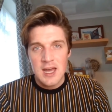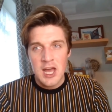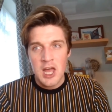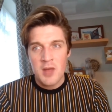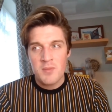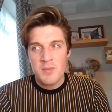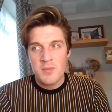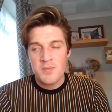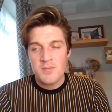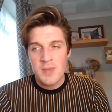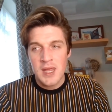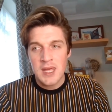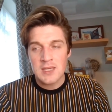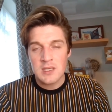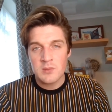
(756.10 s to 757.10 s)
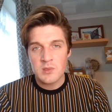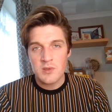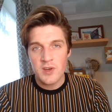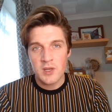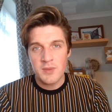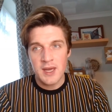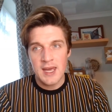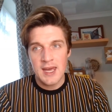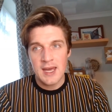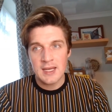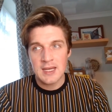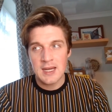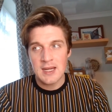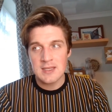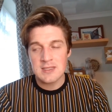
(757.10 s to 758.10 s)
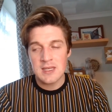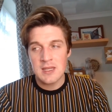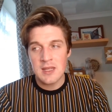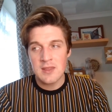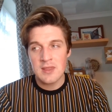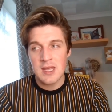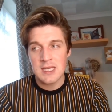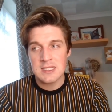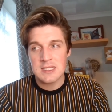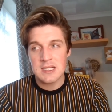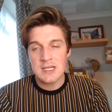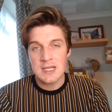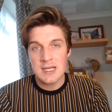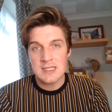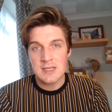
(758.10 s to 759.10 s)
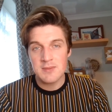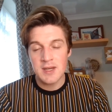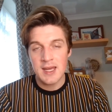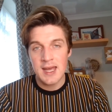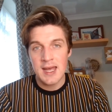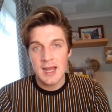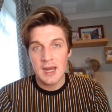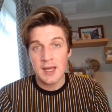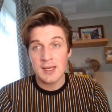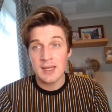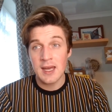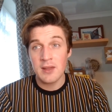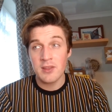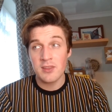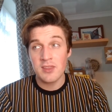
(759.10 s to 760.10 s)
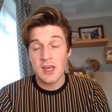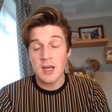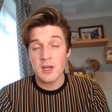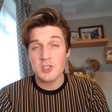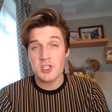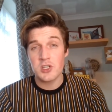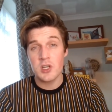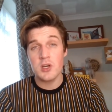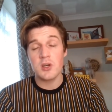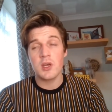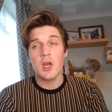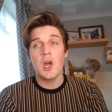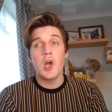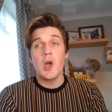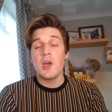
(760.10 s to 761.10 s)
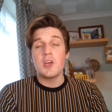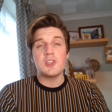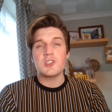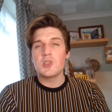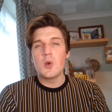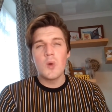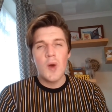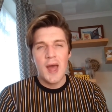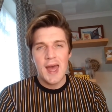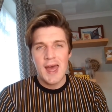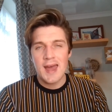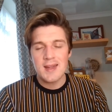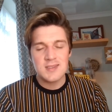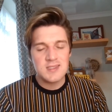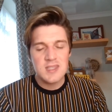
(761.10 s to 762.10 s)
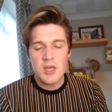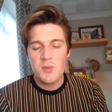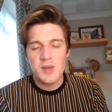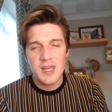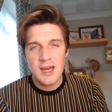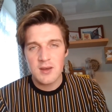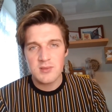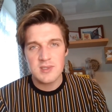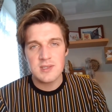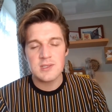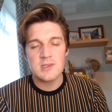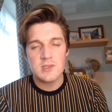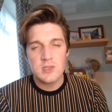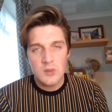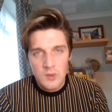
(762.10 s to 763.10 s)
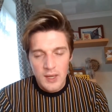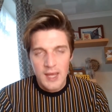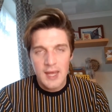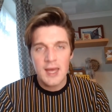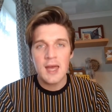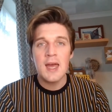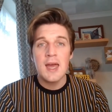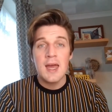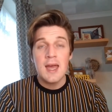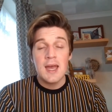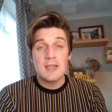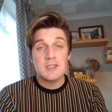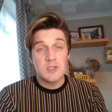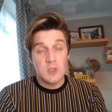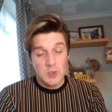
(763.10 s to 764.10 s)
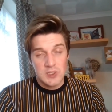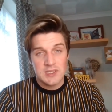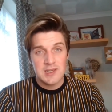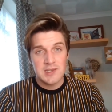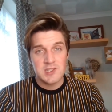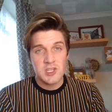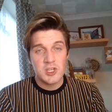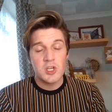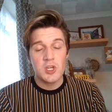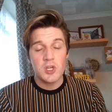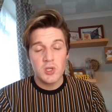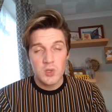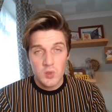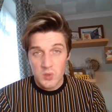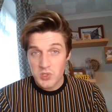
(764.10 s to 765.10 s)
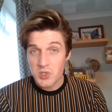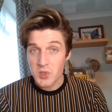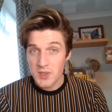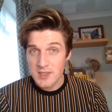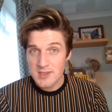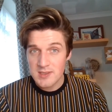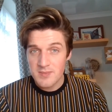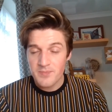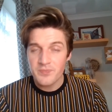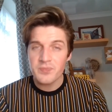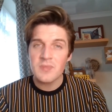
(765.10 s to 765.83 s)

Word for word: Um, many times I've had my hair cut and then they start cutting my hair like how they think I should look. It's your hair, it's nobody else's, it's your hair, it's your decision, your choice.